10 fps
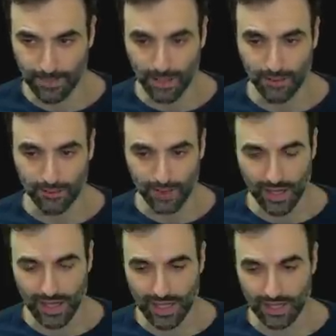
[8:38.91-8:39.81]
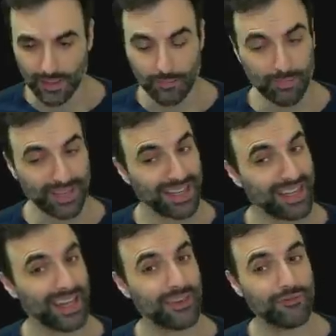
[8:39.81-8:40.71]
All right. But
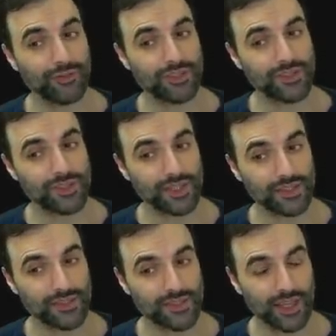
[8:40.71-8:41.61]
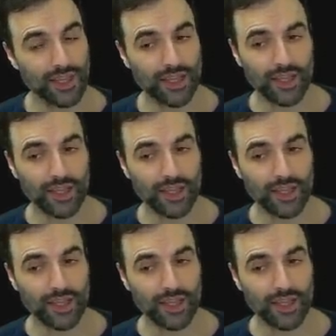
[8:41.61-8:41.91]
ever since